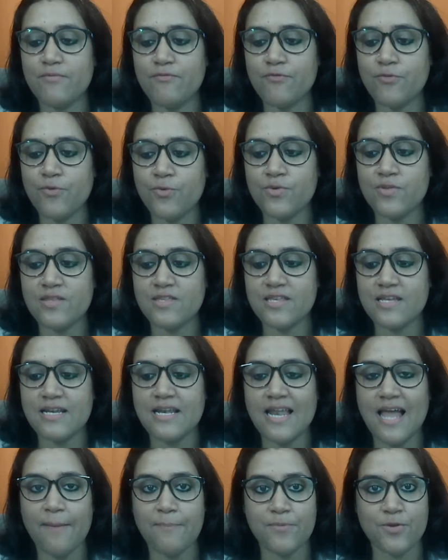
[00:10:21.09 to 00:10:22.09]
phones and
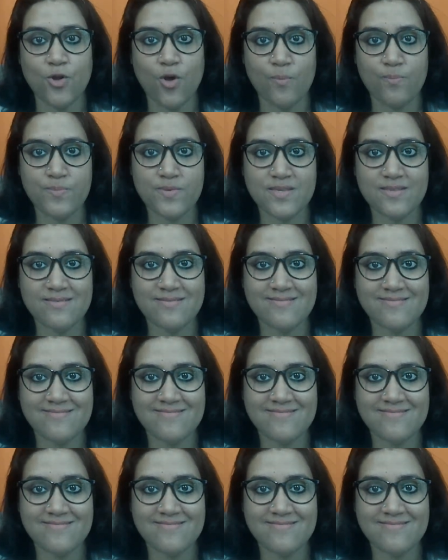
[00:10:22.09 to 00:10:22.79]
laptops.